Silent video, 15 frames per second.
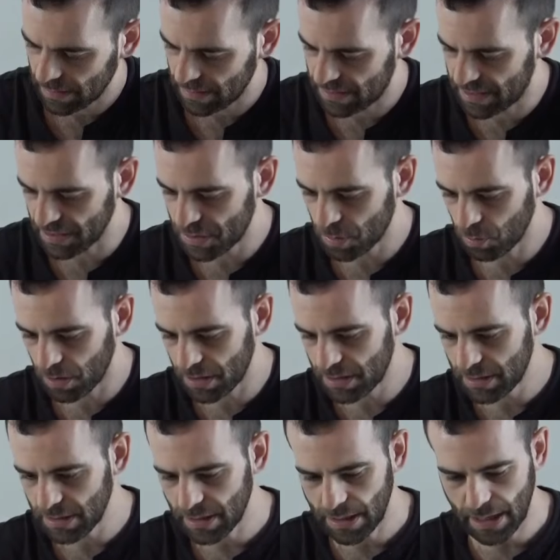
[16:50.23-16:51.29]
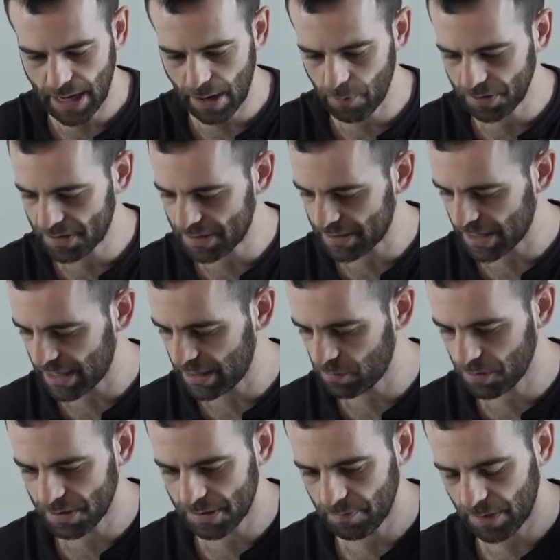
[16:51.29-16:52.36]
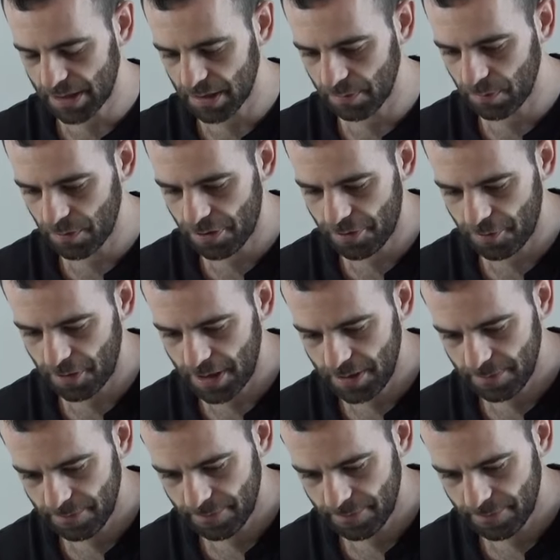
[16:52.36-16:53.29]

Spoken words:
This one, I would say, was my number 3.